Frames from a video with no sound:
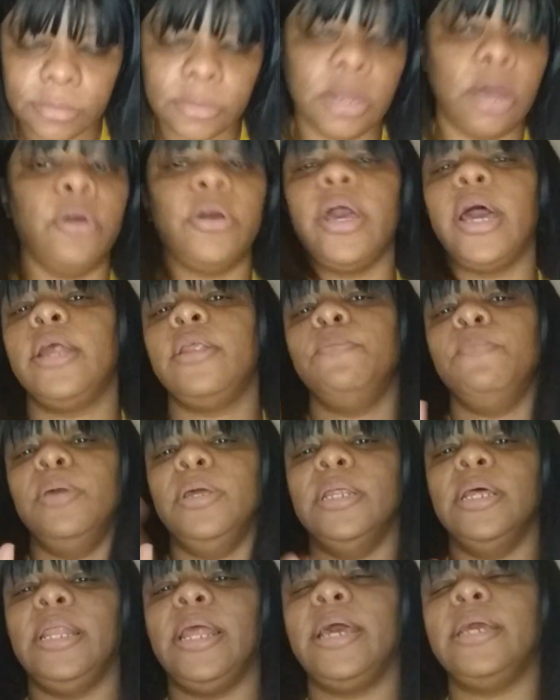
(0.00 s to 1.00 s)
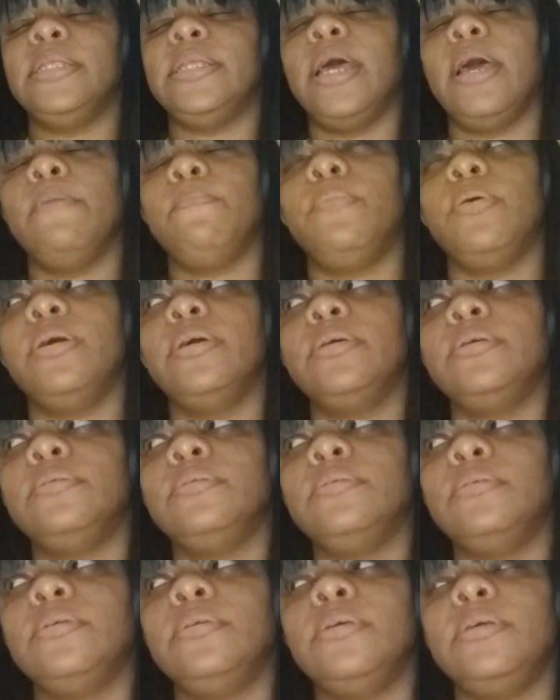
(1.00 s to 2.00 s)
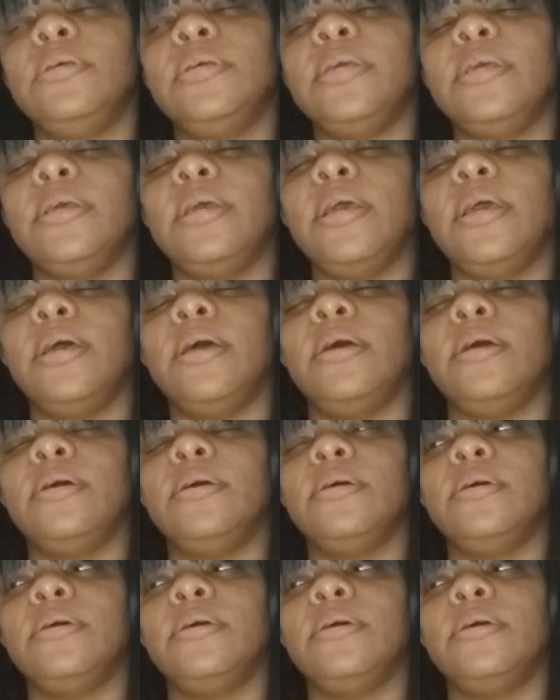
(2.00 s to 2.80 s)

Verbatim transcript: Okay, I didn't mean it like that, but yeah.